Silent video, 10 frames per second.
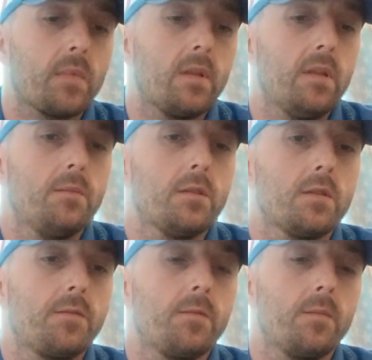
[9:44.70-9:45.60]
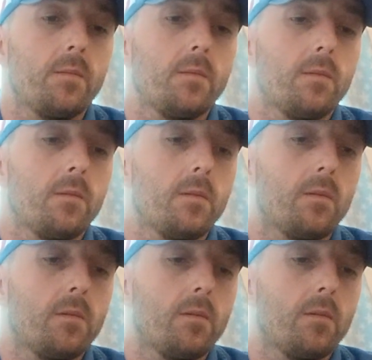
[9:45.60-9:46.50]
Let me just
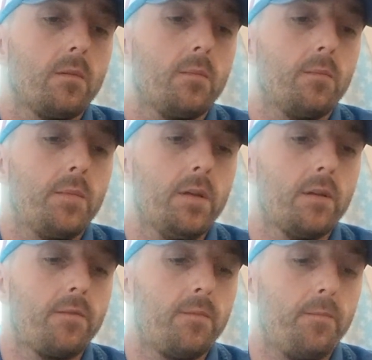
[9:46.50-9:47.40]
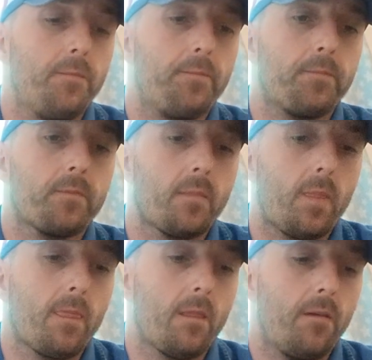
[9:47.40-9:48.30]
bring
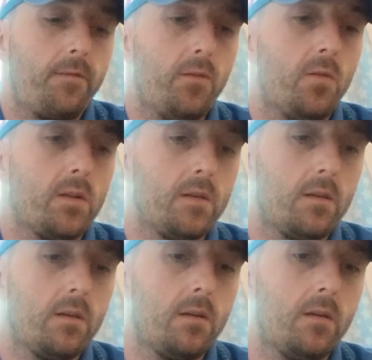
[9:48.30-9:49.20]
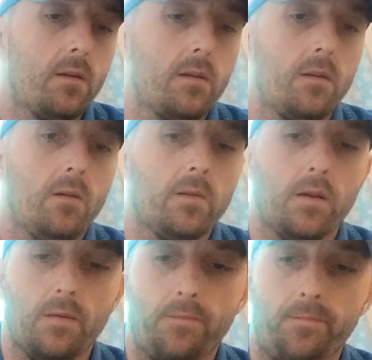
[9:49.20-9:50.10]
for the, oh yeah,